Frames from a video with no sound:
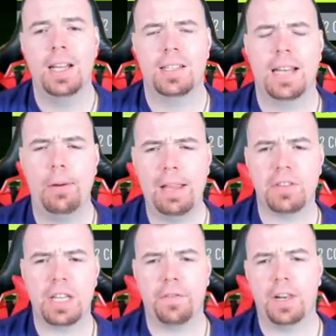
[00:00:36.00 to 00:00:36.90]
Today we have
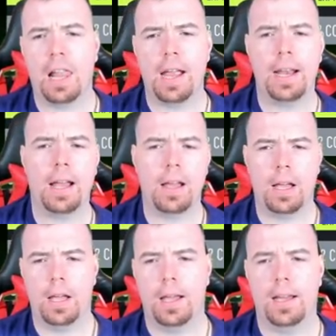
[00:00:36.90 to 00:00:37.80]
Stefan
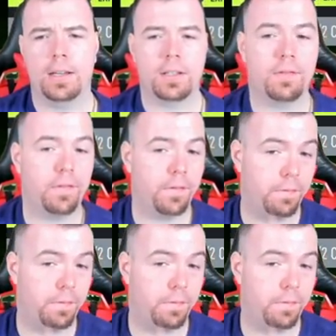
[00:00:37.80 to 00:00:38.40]
Lainer